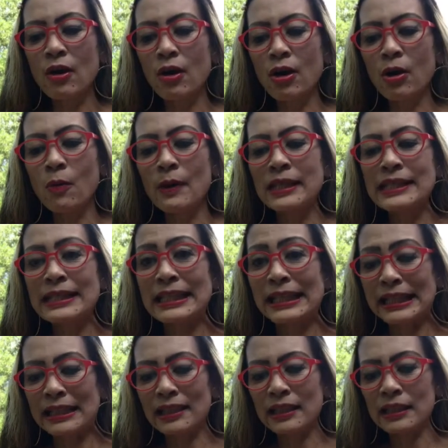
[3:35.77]
or what's
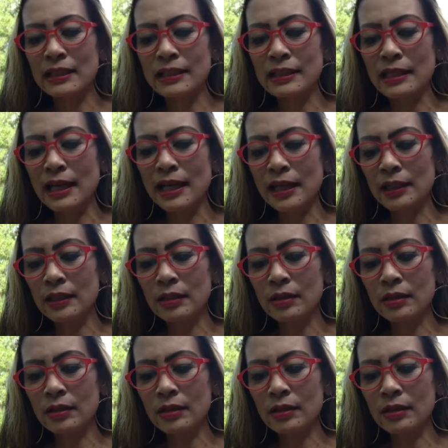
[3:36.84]
in inside